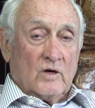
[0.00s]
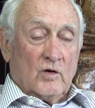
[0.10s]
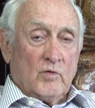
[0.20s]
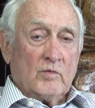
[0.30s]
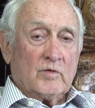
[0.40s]

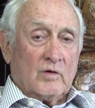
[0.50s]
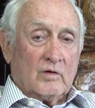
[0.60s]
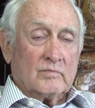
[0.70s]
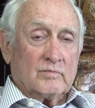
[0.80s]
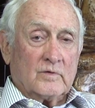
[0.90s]
no, we were
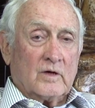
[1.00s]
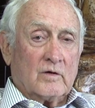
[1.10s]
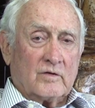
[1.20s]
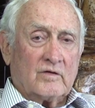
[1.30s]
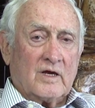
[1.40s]
gonna we were
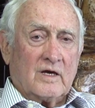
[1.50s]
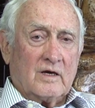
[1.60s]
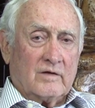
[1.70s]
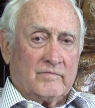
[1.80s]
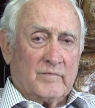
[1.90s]
gonna take
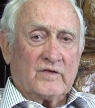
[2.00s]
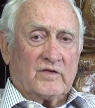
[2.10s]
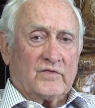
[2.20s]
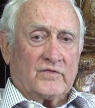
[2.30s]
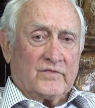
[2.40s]
care of
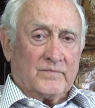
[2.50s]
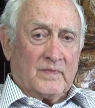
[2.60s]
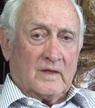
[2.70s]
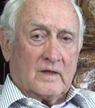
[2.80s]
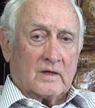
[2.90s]
business,
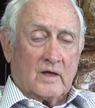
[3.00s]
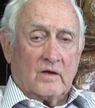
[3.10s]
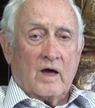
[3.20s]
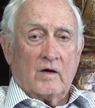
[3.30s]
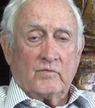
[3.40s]

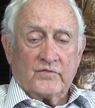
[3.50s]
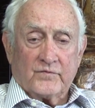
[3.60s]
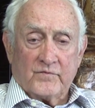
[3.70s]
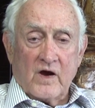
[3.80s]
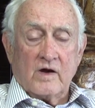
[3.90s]
and I was
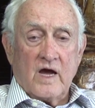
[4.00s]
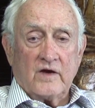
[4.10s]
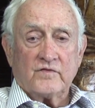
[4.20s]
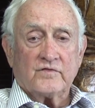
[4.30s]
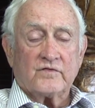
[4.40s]
very
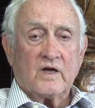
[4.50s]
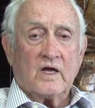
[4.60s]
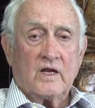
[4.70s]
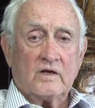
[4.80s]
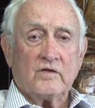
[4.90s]
anxious to
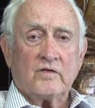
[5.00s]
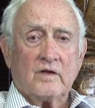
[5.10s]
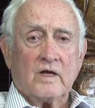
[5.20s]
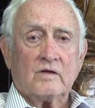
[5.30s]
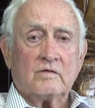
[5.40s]
get into
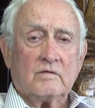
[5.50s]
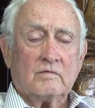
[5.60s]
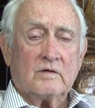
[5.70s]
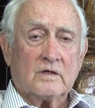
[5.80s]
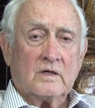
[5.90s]
into
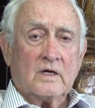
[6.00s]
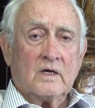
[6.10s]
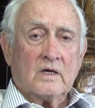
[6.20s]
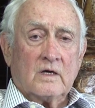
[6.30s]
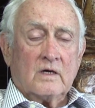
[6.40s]

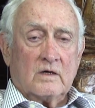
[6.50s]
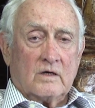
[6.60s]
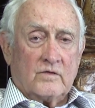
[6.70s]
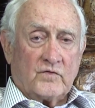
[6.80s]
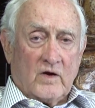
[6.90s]
uh,
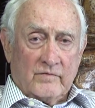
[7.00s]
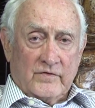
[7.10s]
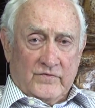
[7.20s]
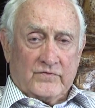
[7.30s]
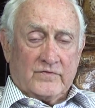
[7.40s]
uh,
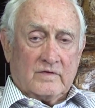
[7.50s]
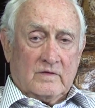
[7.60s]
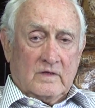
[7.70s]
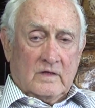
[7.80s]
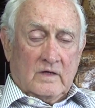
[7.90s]
service.
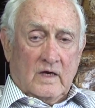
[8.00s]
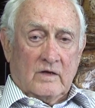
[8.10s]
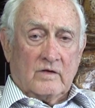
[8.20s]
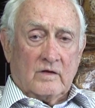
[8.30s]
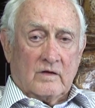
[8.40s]

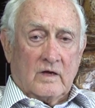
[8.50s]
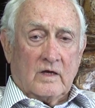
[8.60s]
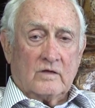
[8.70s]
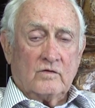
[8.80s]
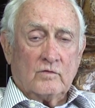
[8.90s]
And, uh,
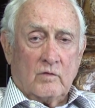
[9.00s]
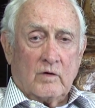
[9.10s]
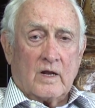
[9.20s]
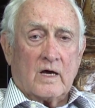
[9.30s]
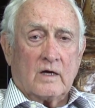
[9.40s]
and do
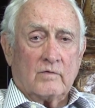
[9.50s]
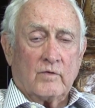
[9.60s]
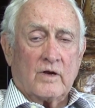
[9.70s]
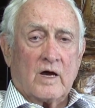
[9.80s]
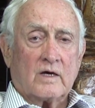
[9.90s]
what I,
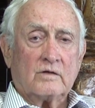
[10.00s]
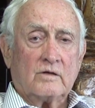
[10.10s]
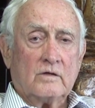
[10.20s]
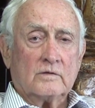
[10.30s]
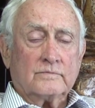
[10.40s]
what I could
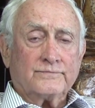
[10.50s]
do.